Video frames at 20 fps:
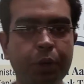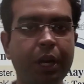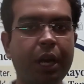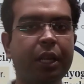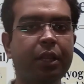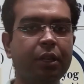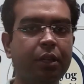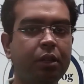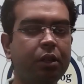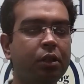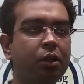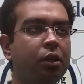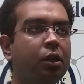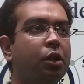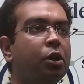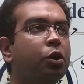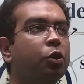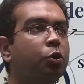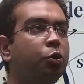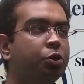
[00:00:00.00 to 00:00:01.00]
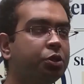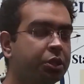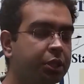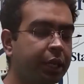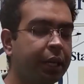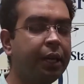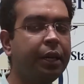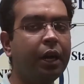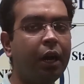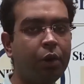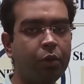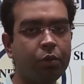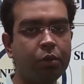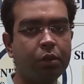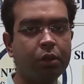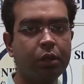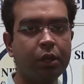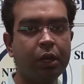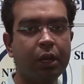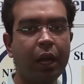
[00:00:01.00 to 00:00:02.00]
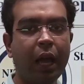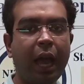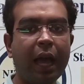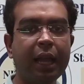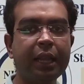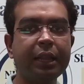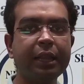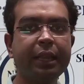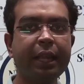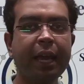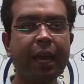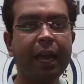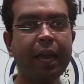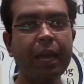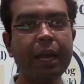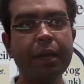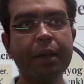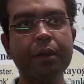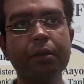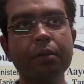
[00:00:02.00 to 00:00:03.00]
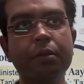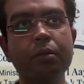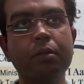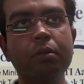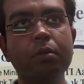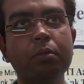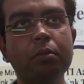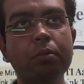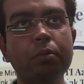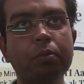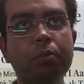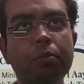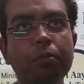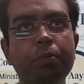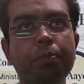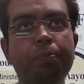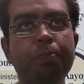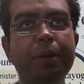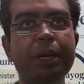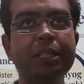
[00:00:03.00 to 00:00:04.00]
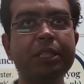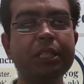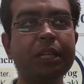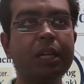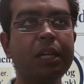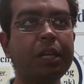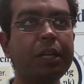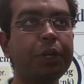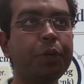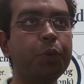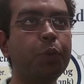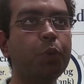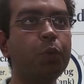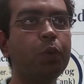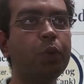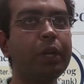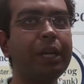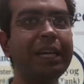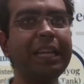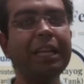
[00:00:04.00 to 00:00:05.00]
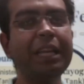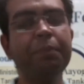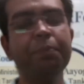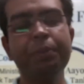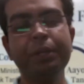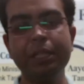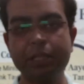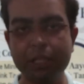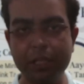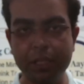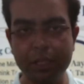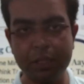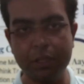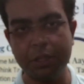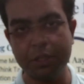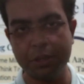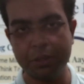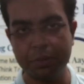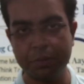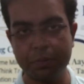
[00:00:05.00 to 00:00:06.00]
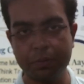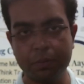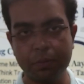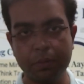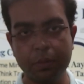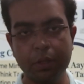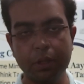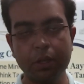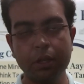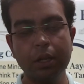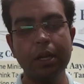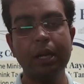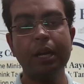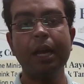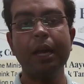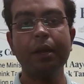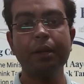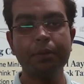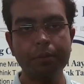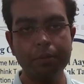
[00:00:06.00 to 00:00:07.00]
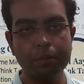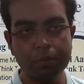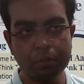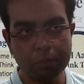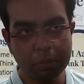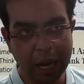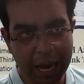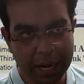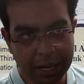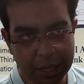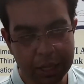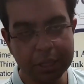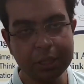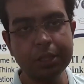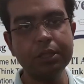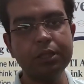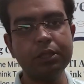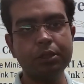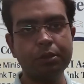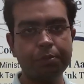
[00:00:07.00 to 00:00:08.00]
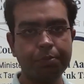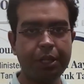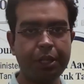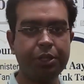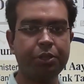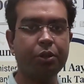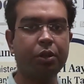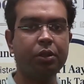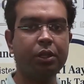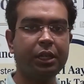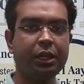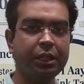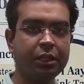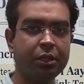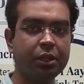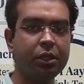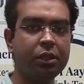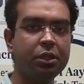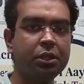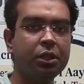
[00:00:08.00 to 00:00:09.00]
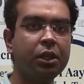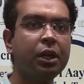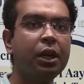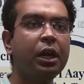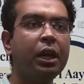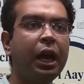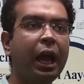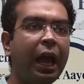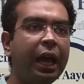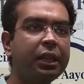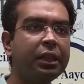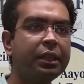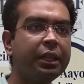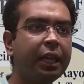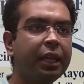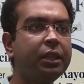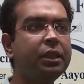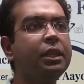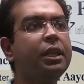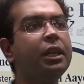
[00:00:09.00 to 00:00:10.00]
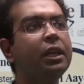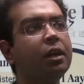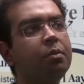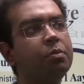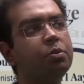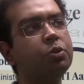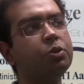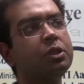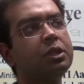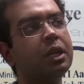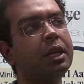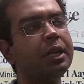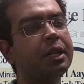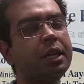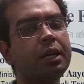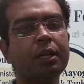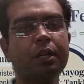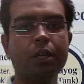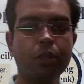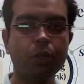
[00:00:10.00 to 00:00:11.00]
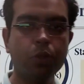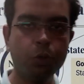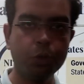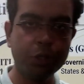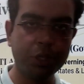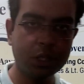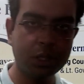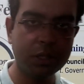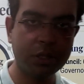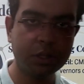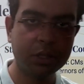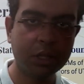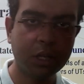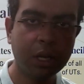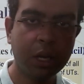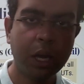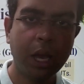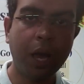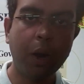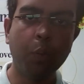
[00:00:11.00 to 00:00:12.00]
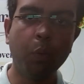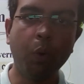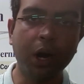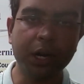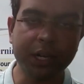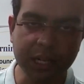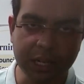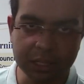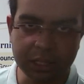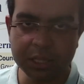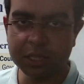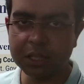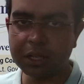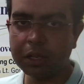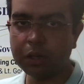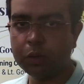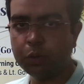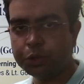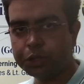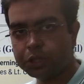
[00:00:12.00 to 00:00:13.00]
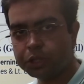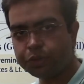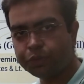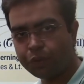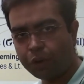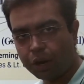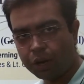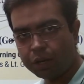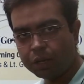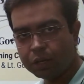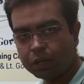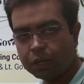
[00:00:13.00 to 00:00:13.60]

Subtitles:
together, who sit down, and they basically do deep research, analysis based on the research, and then they come to certain conclusions. And what are these conclusions for?